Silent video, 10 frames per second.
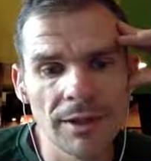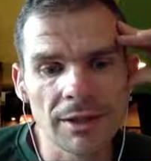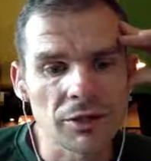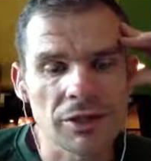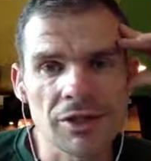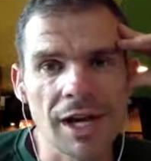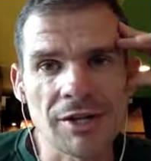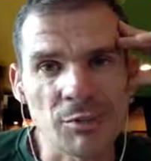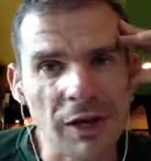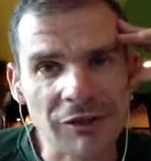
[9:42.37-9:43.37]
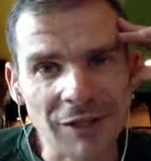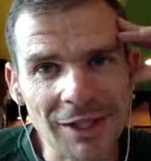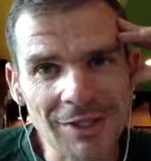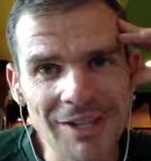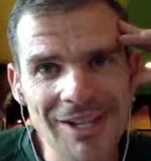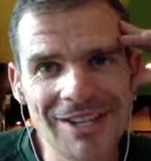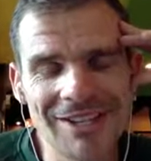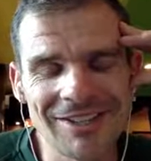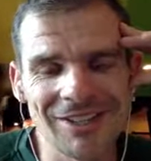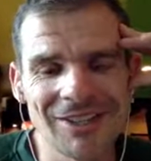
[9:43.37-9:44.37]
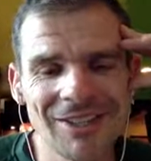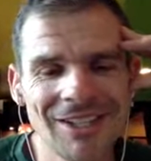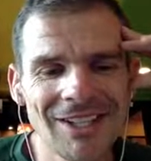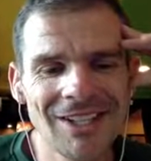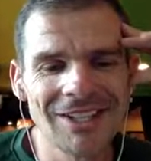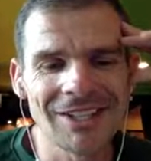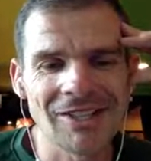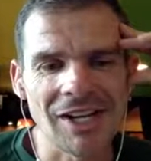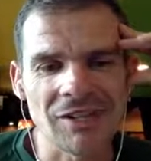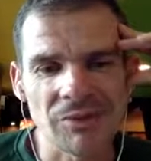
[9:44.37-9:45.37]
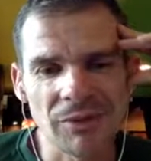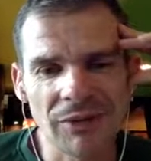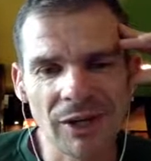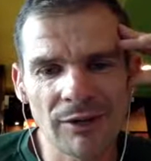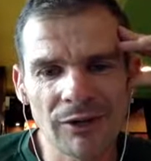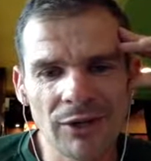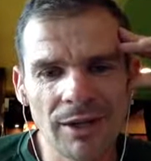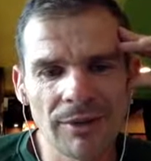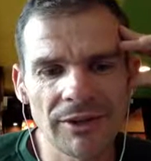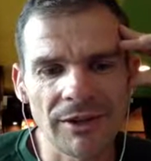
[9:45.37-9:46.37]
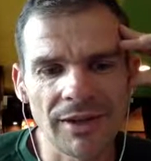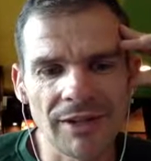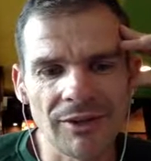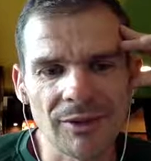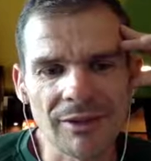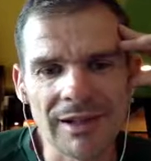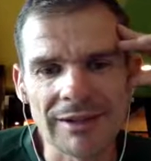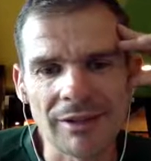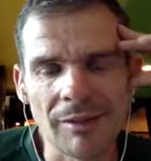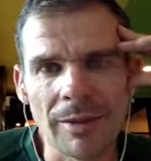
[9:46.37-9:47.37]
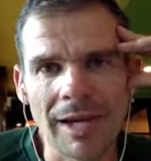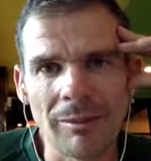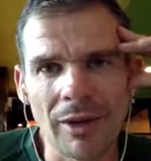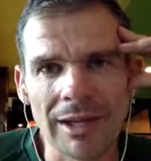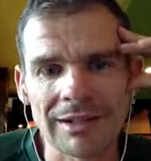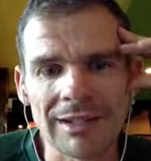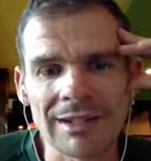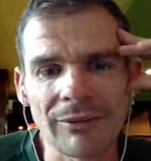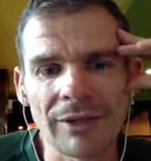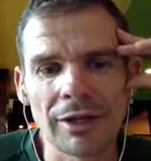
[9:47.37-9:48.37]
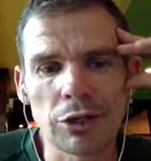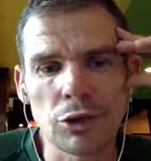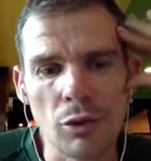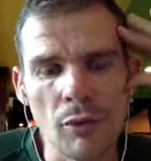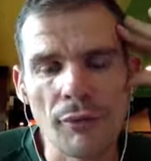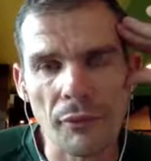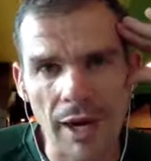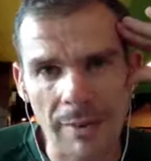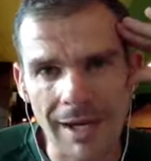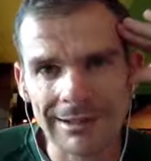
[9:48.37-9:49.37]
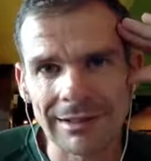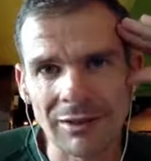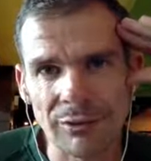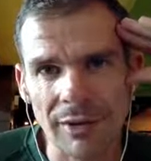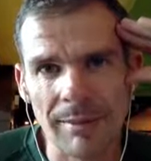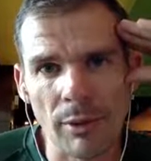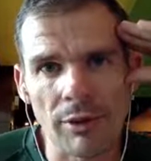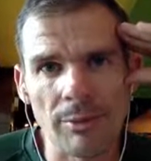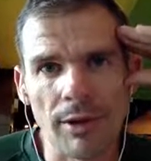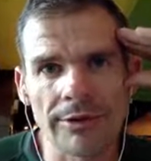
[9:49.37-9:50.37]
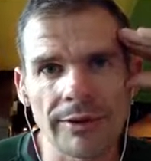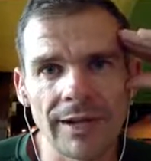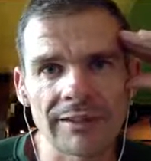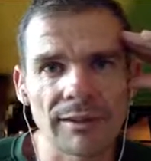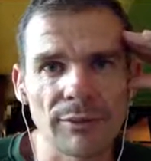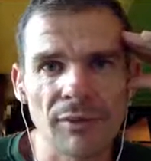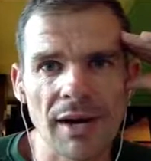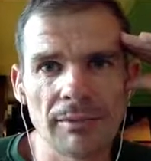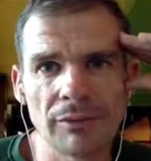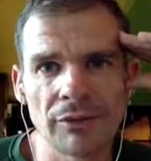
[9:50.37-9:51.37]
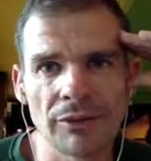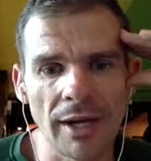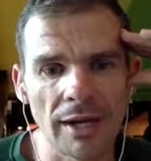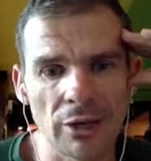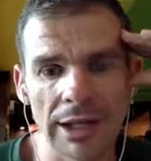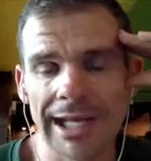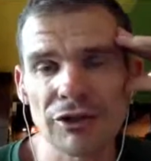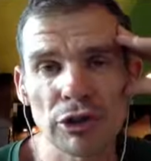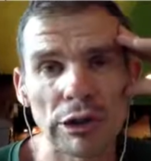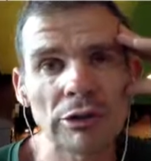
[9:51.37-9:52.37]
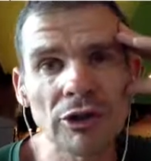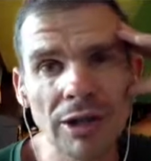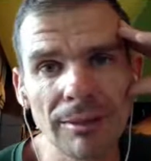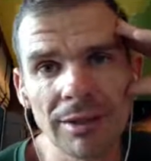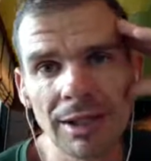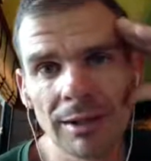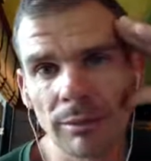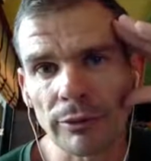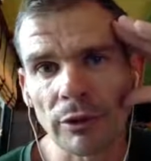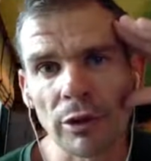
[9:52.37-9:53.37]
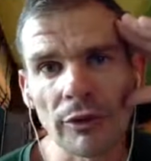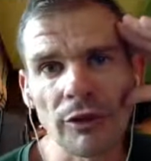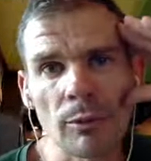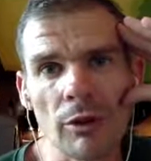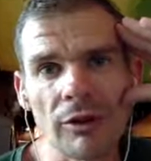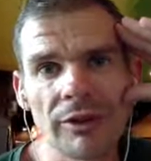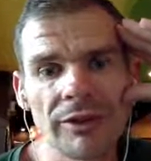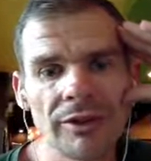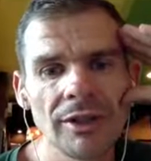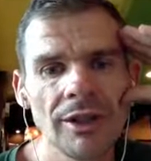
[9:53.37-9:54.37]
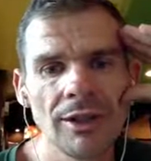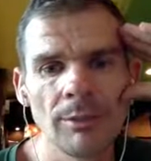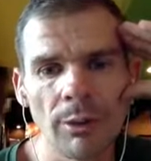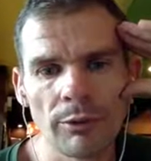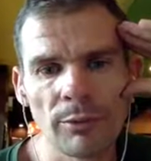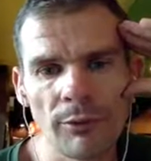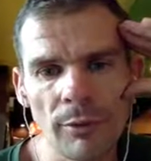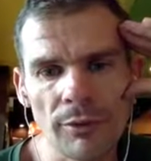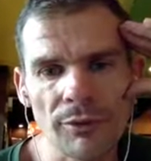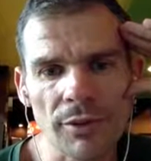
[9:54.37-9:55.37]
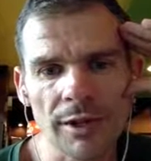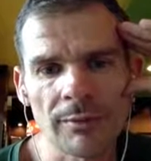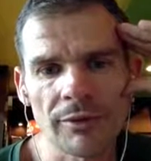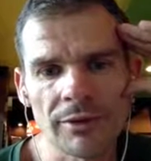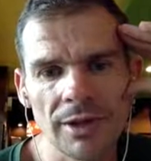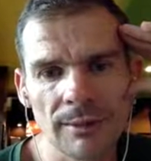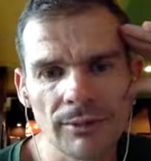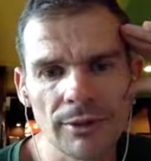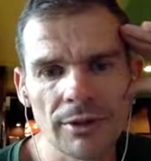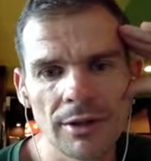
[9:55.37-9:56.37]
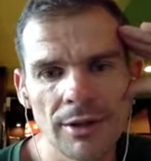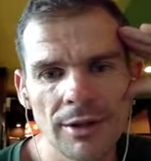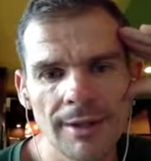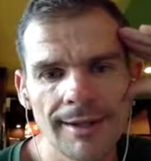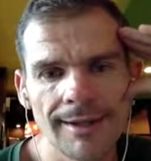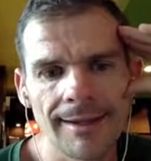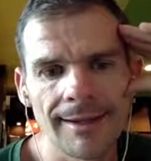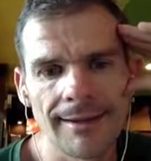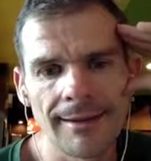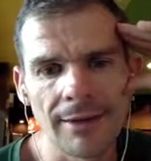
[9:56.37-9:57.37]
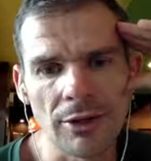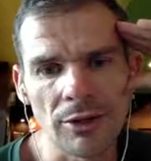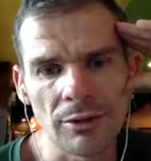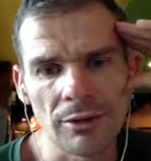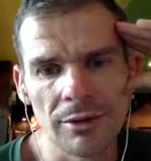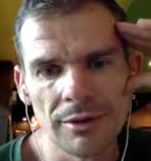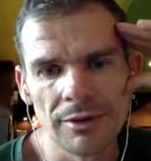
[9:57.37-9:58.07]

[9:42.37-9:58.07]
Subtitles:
because you can change the brakes out. So you can change the wheels out at the time, things like that. So it's not a bad bike. It's definitely a good frame, excellent frame. Both bikes have excellent frames that are going to last you a long time. Both got lifetime warranties. Both performance frames, comfort, and they're going to